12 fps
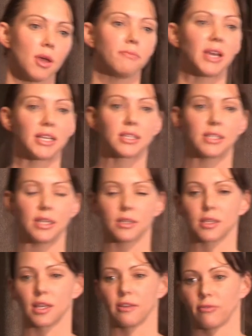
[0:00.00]
It makes
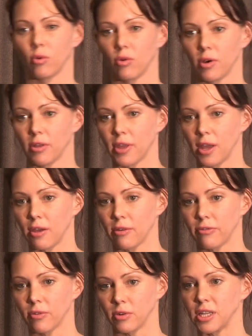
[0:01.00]
sense, therefore,
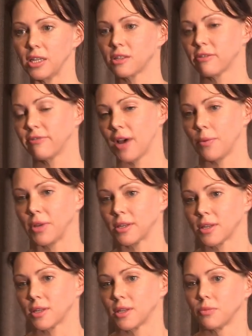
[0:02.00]
that for intensive farming
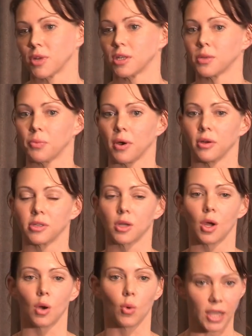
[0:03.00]
systems, I suppose,
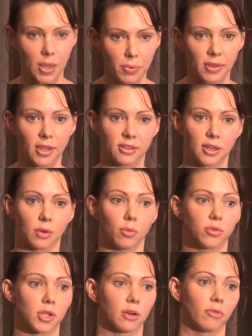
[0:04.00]
we're keeping these
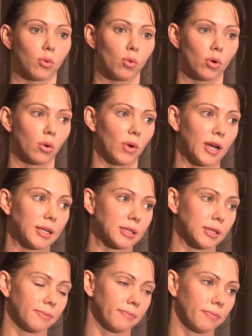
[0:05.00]
animals out of the
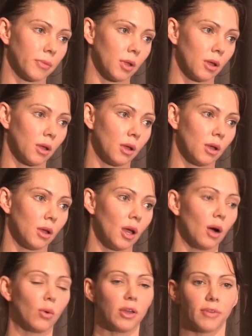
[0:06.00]
waterways.
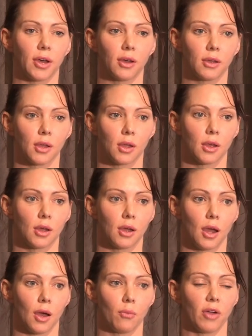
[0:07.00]
However,
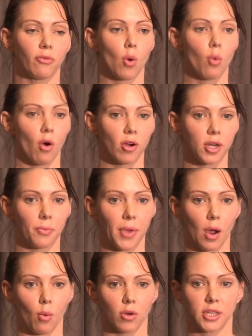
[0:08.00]
um, if we're worried
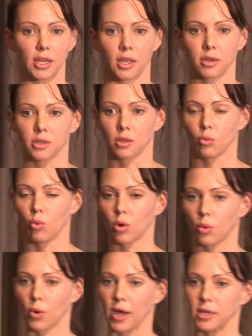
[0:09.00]
about what's getting into the
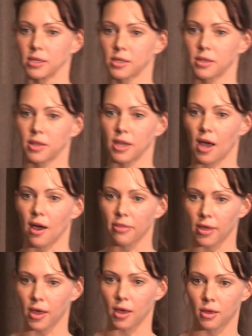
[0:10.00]
waterways, the
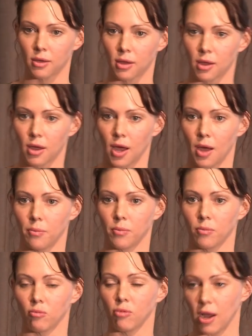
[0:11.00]
other
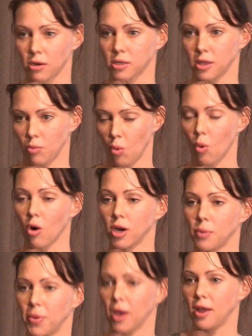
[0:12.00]
um, route that we're
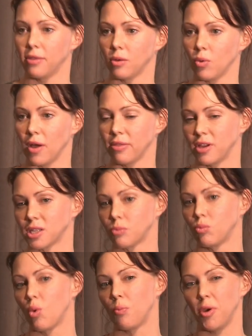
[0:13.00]
worried about, and the one that's
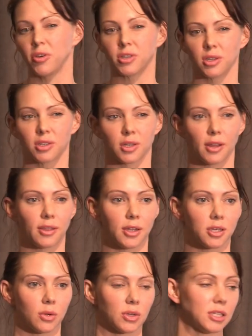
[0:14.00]
more pertinent, I
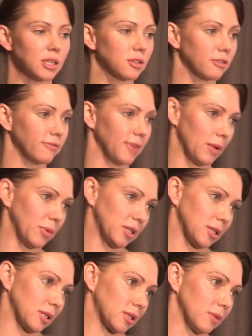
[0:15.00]
think, to extensive farming
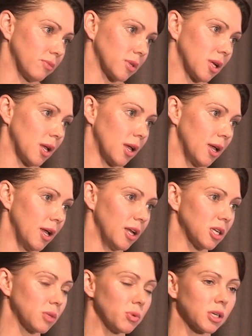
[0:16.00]
systems,
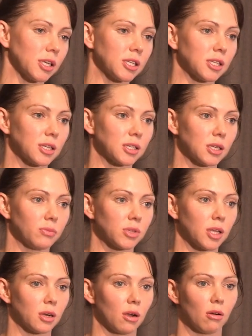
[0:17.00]
and especially systems
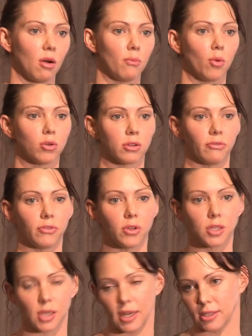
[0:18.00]
that are on more
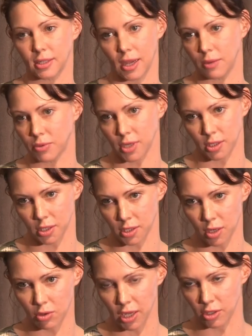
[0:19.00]
diverse landscapes, such
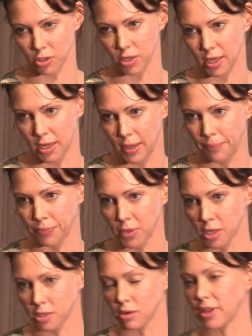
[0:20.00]
as hill country,
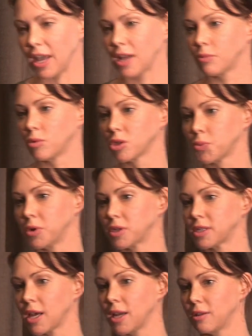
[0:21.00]
it's not the animals per
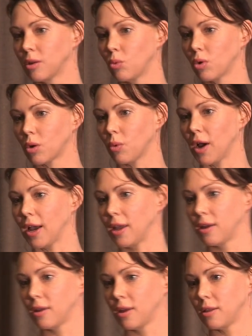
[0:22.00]
se in the
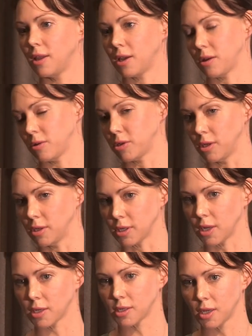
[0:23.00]
waterway that concerns
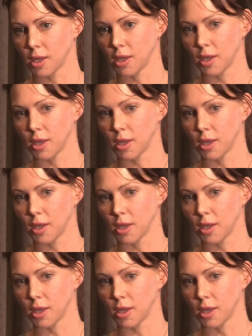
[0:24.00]
us.